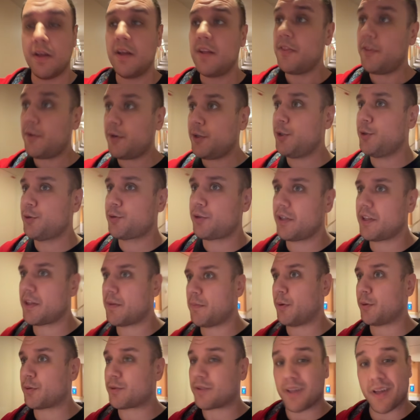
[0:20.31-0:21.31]
They're usually the
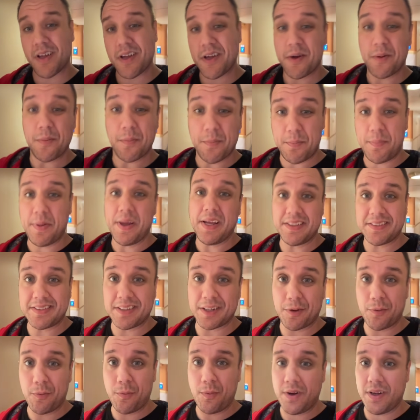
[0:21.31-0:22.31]
most
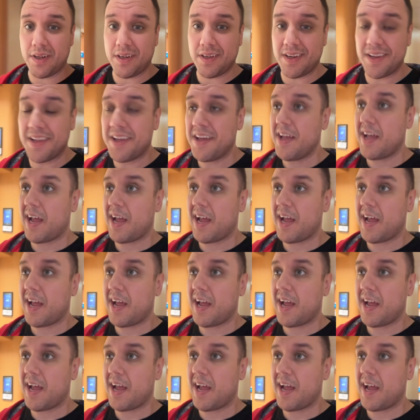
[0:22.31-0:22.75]
basic one,